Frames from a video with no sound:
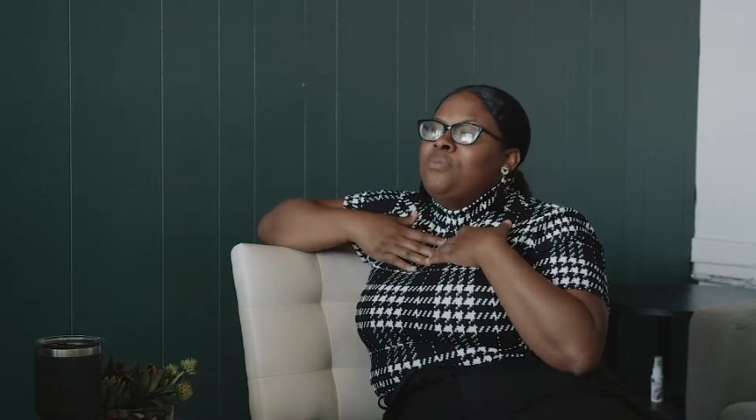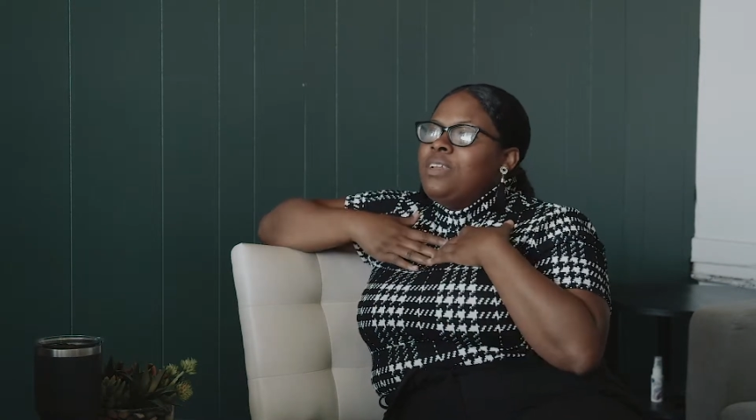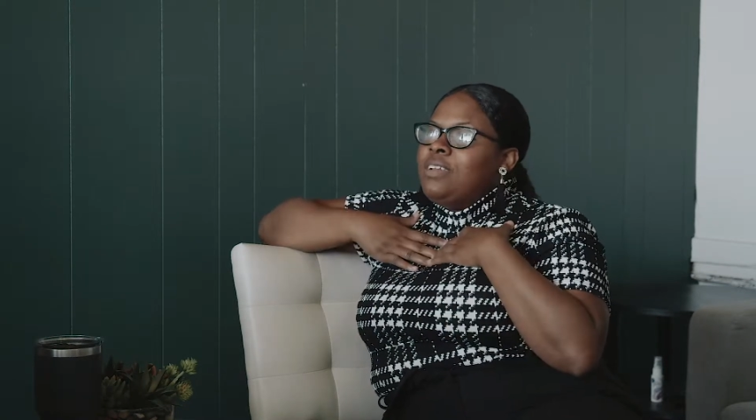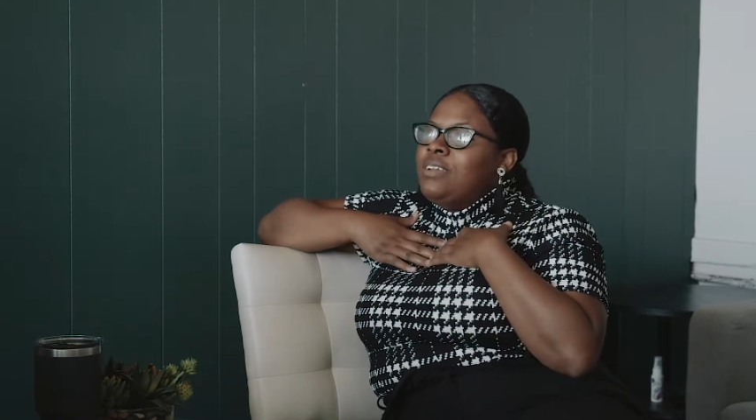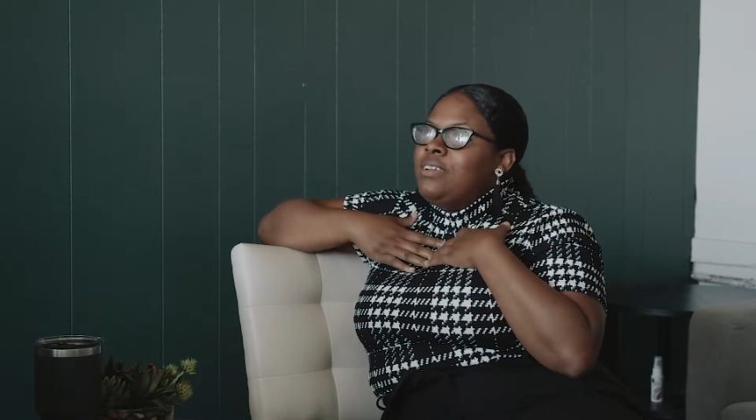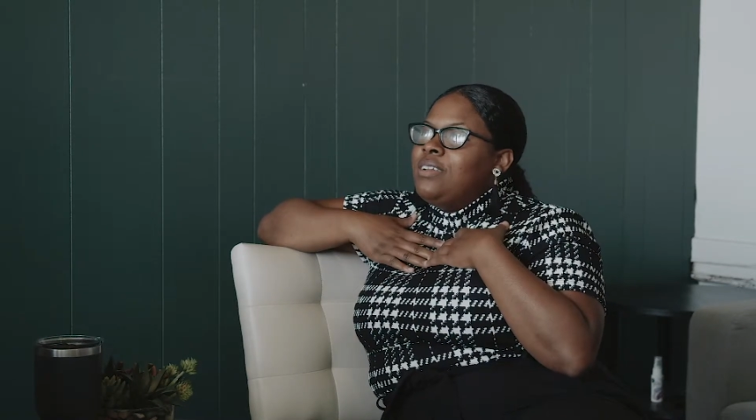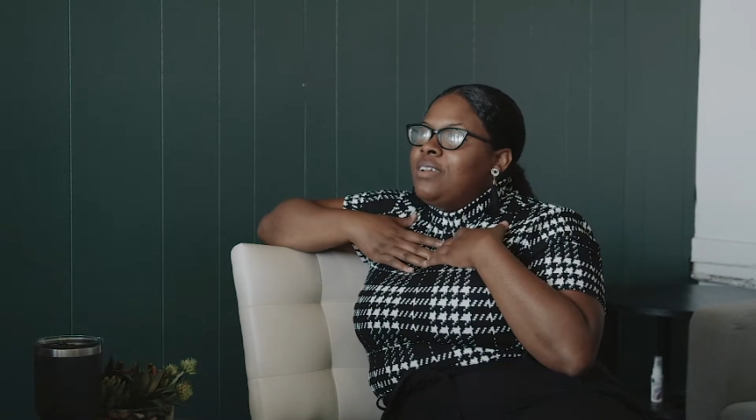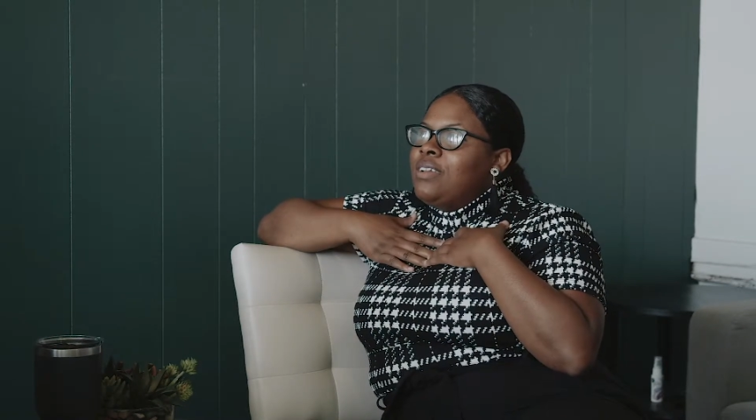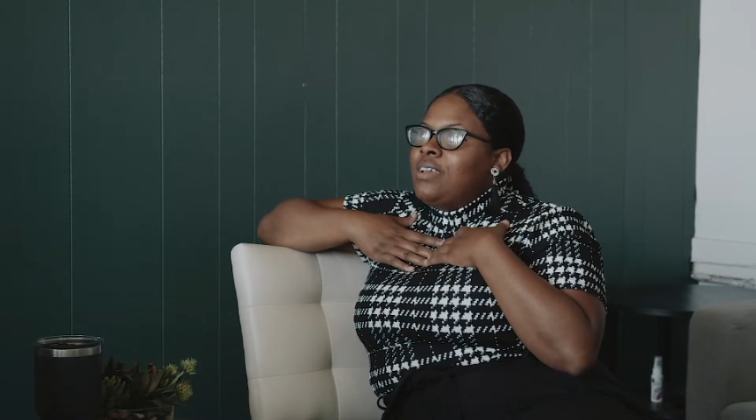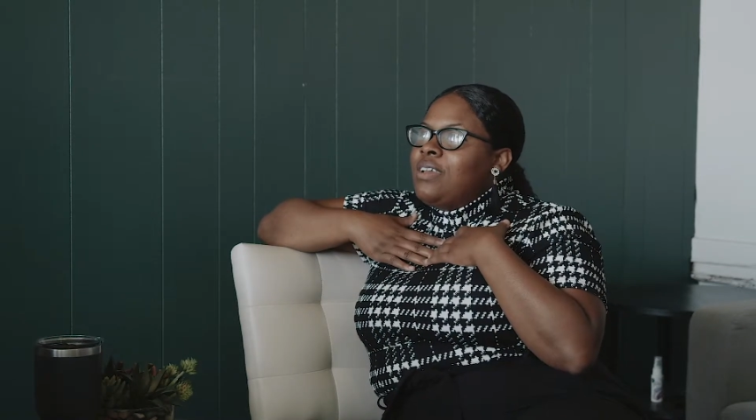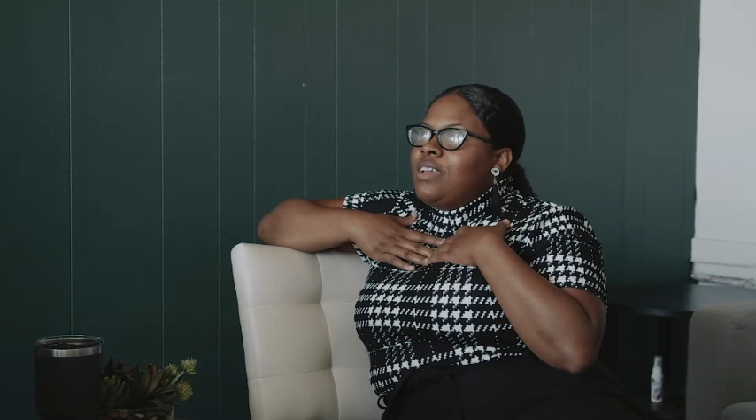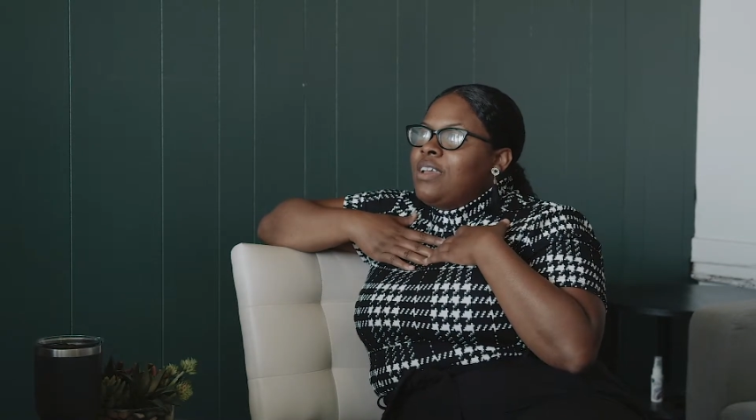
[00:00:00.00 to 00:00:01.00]
me.
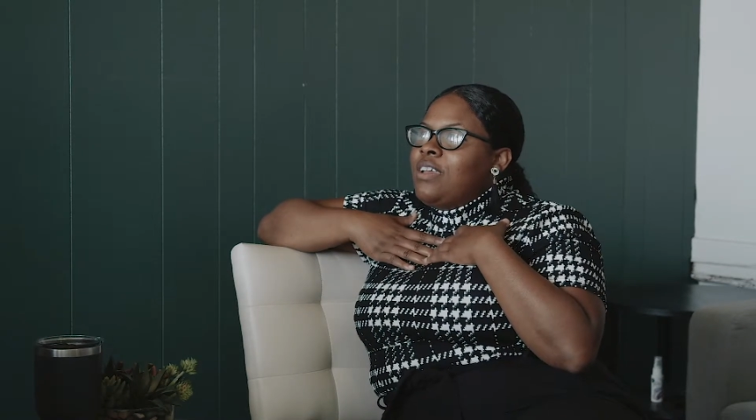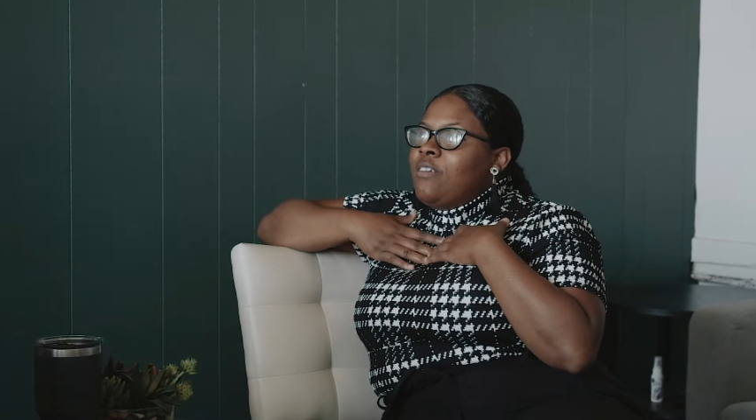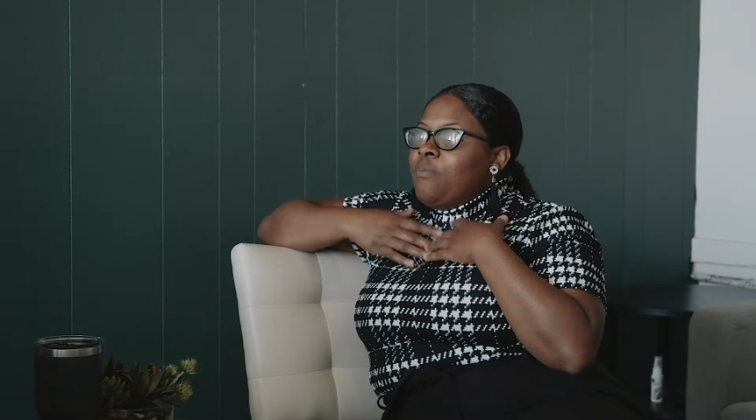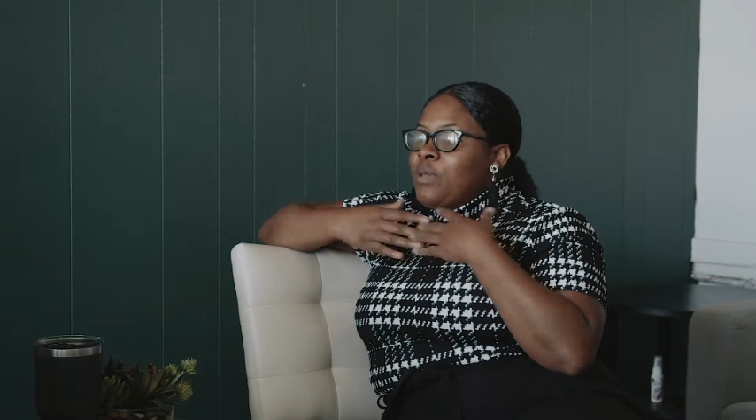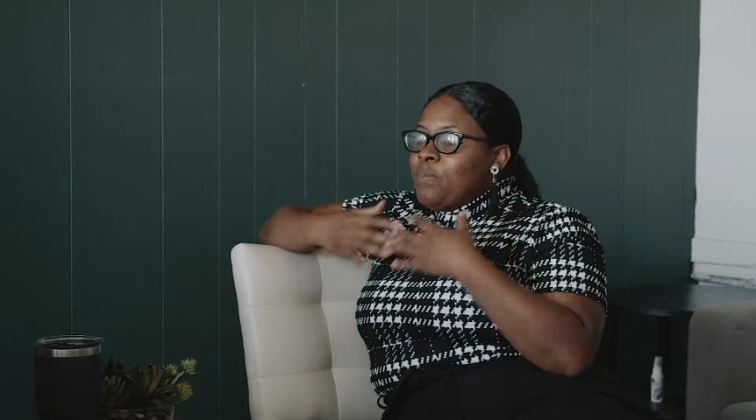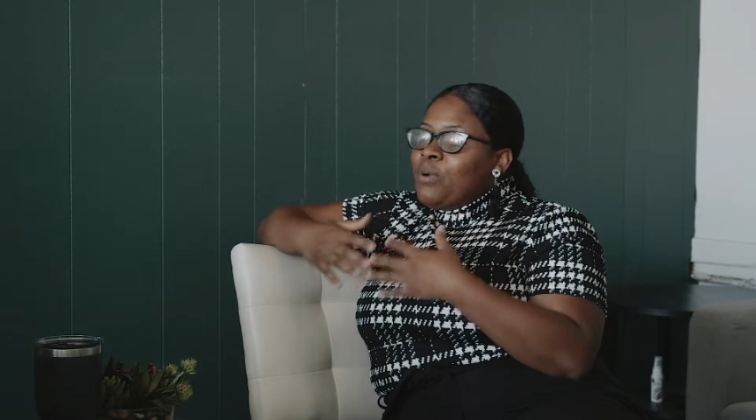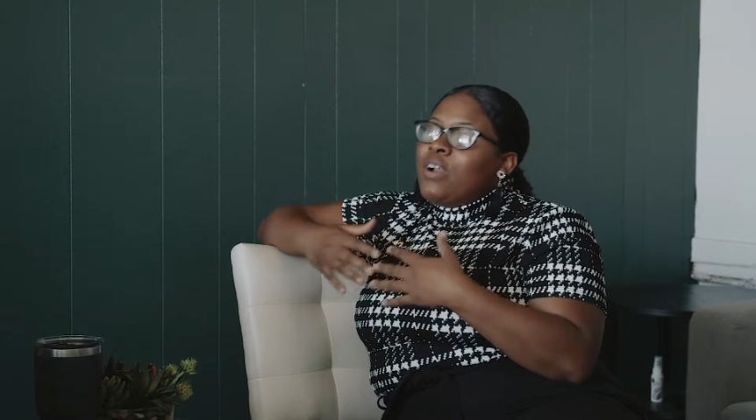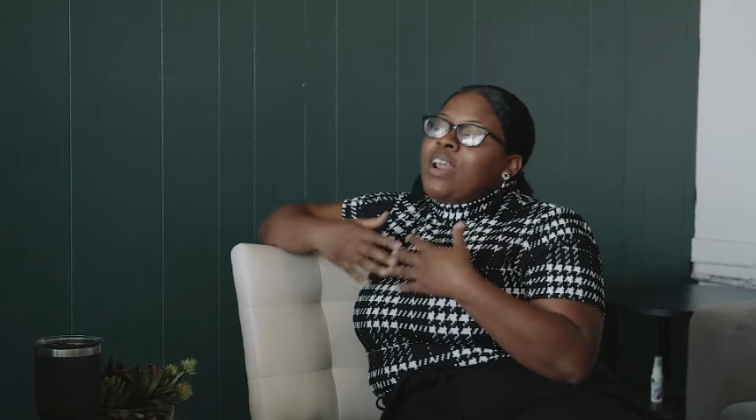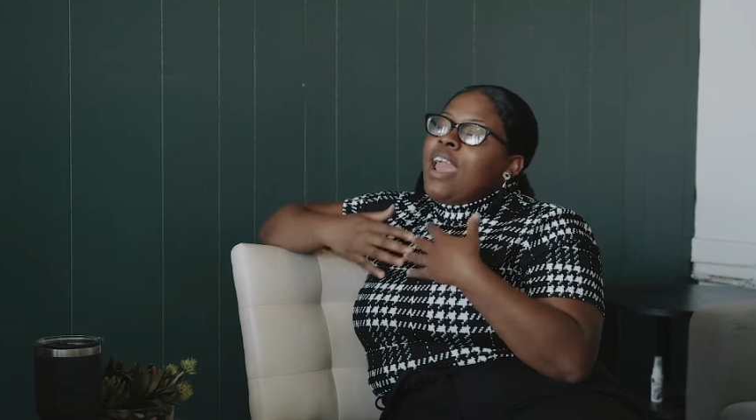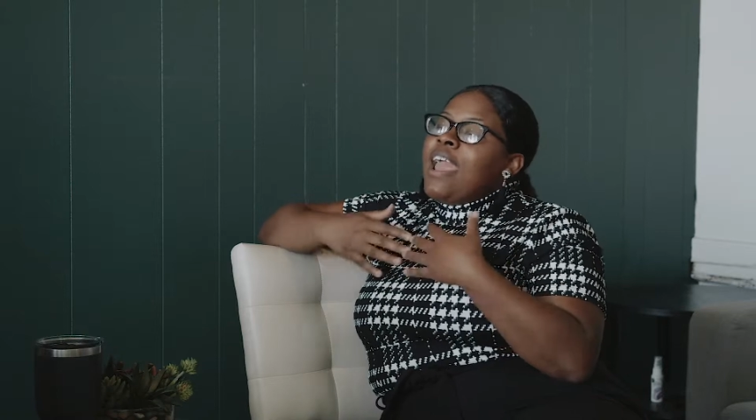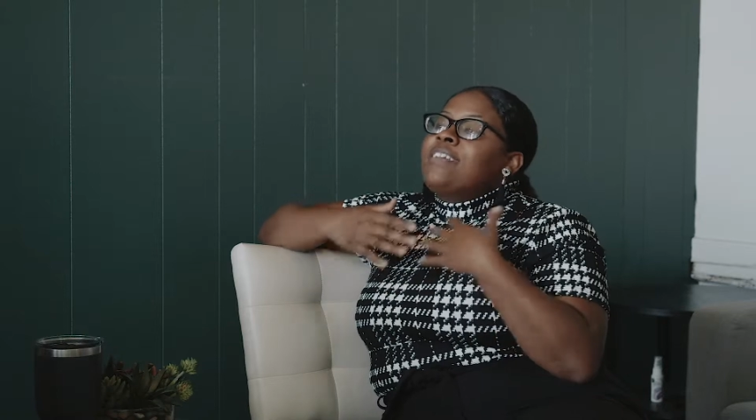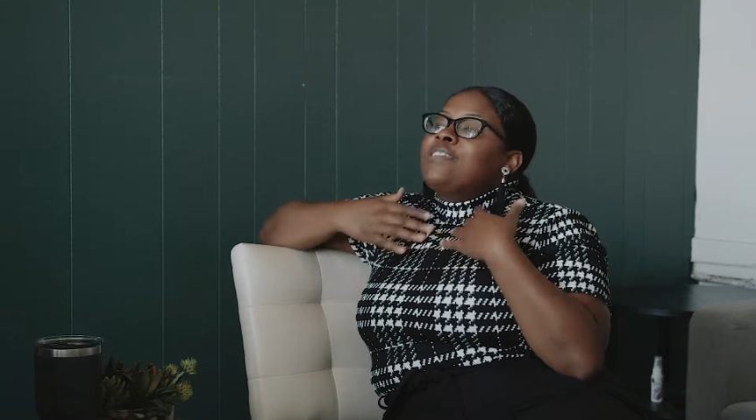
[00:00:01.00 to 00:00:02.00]
Mm-hmm. If people are going
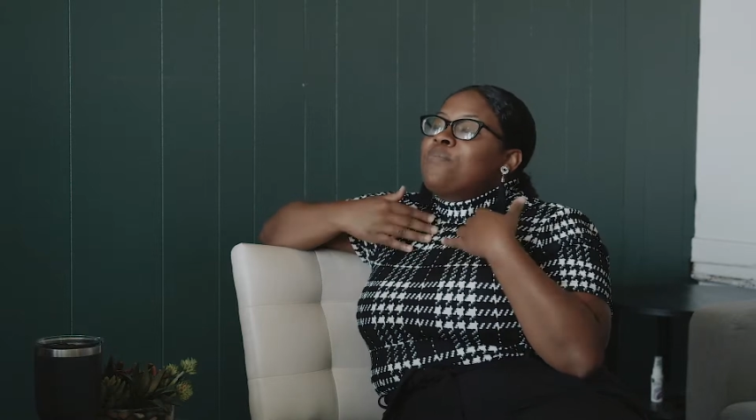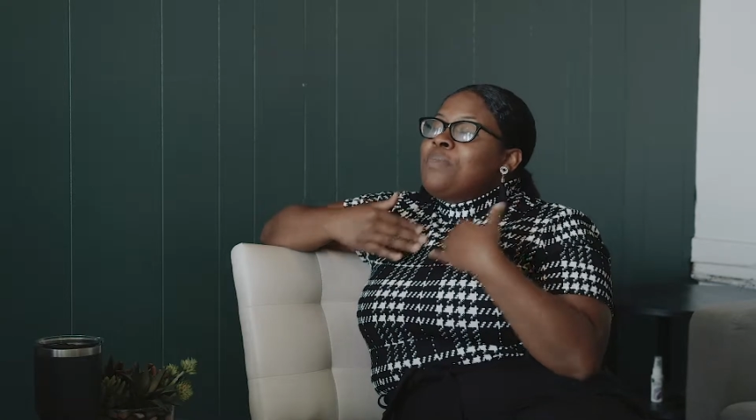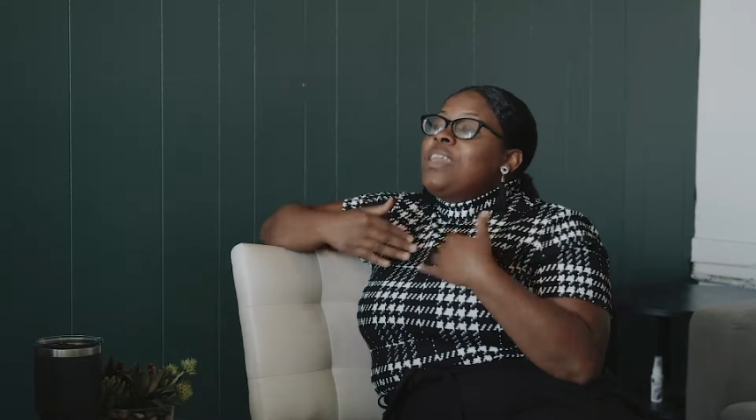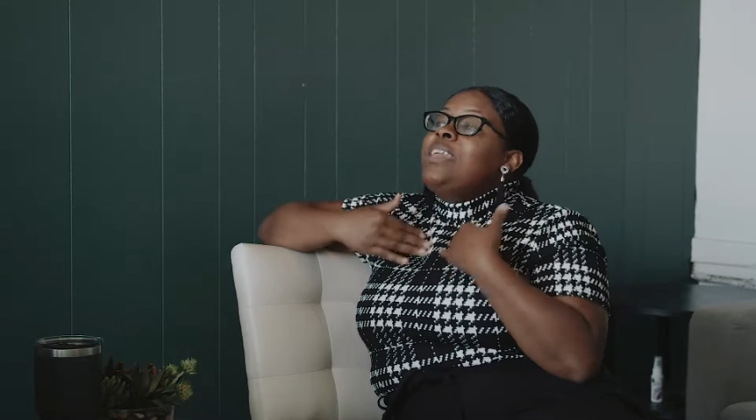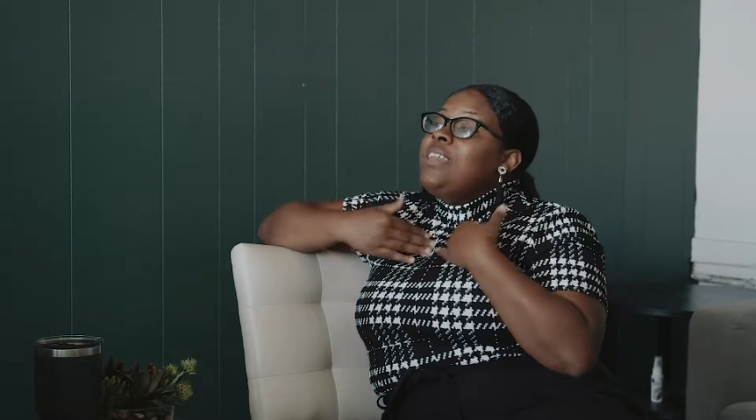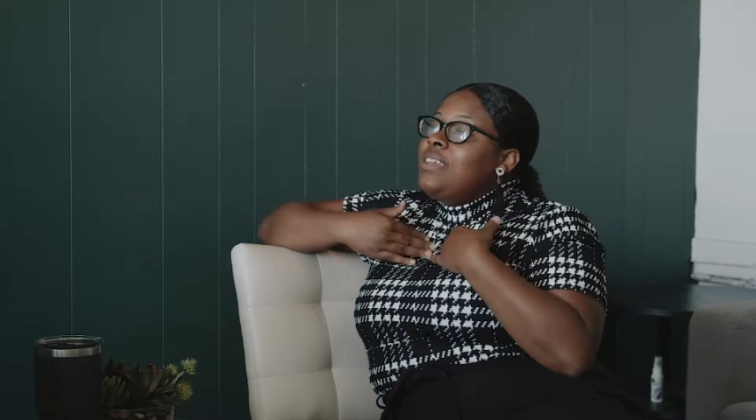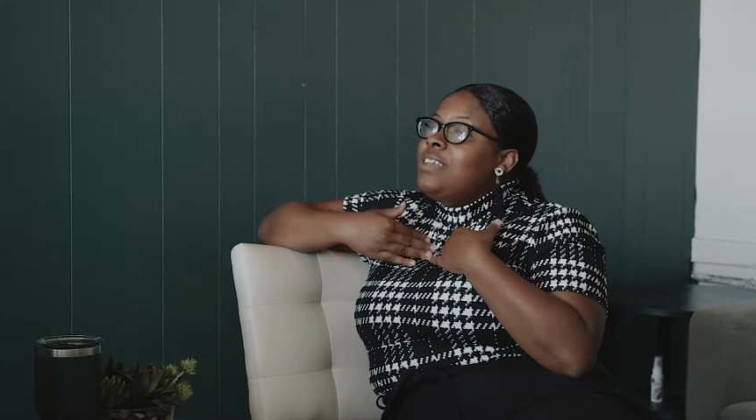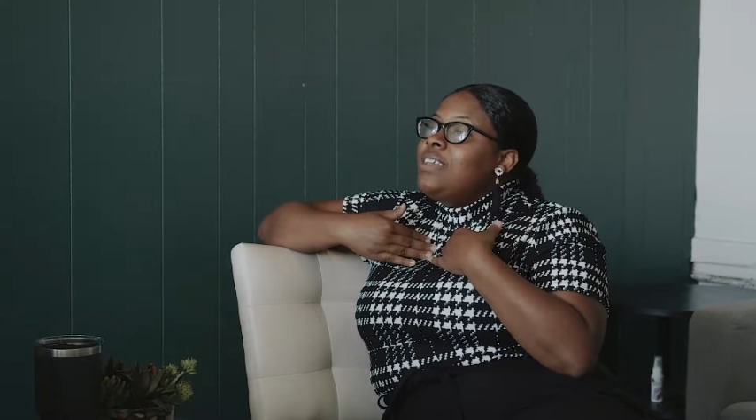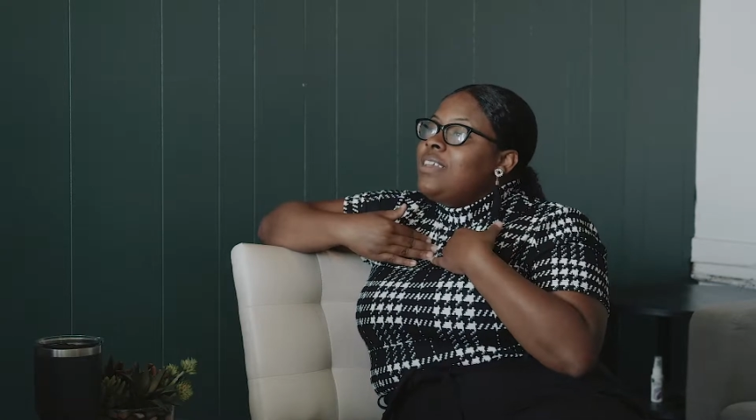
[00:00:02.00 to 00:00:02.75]
to ask me